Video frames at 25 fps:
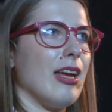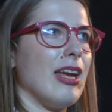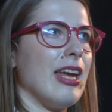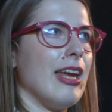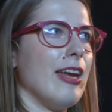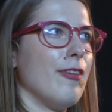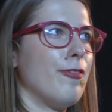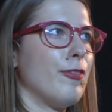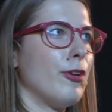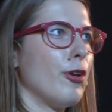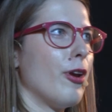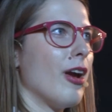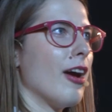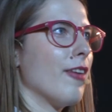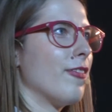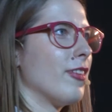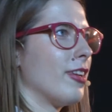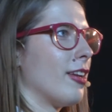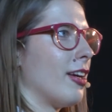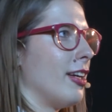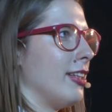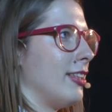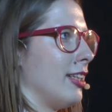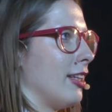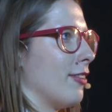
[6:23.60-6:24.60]
if you have an
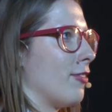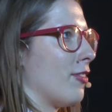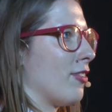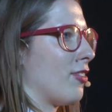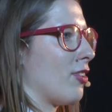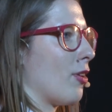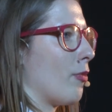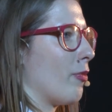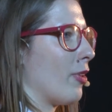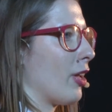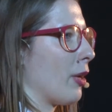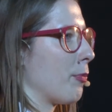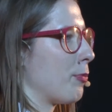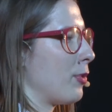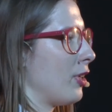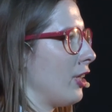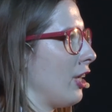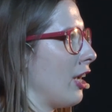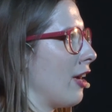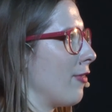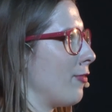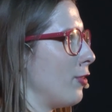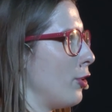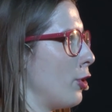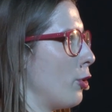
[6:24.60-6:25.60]
idea for something but you
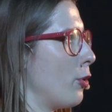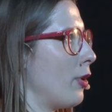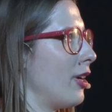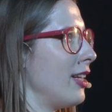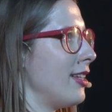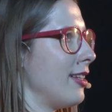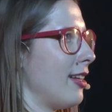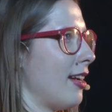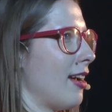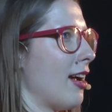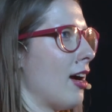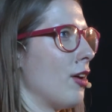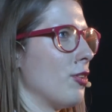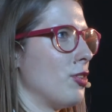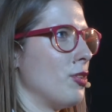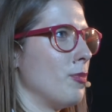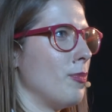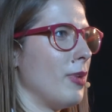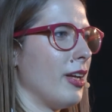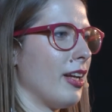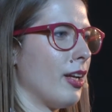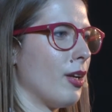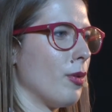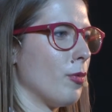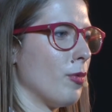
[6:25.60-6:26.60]
have no idea how to
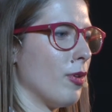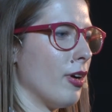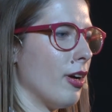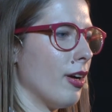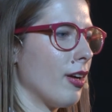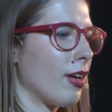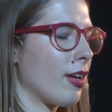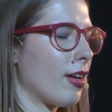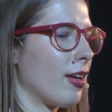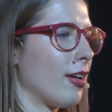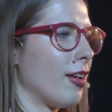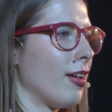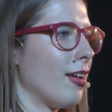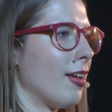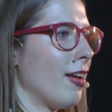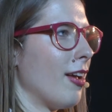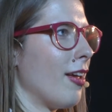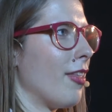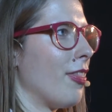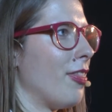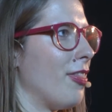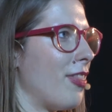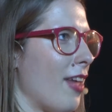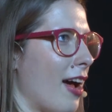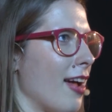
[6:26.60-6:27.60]
make it work,
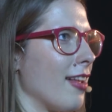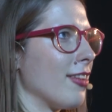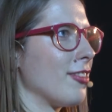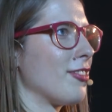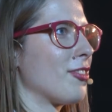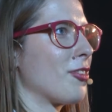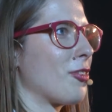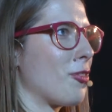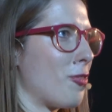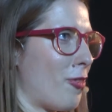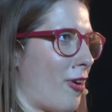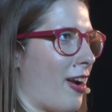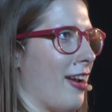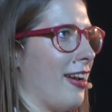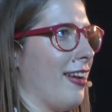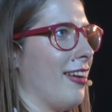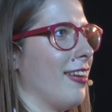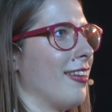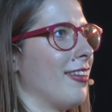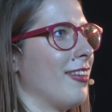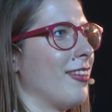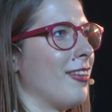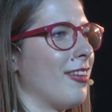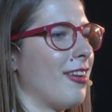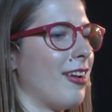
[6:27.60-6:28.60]
that's great.
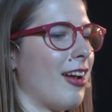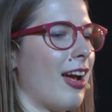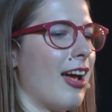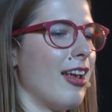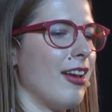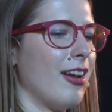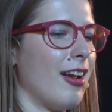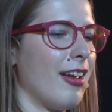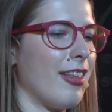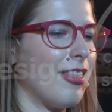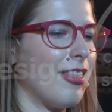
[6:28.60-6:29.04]
And I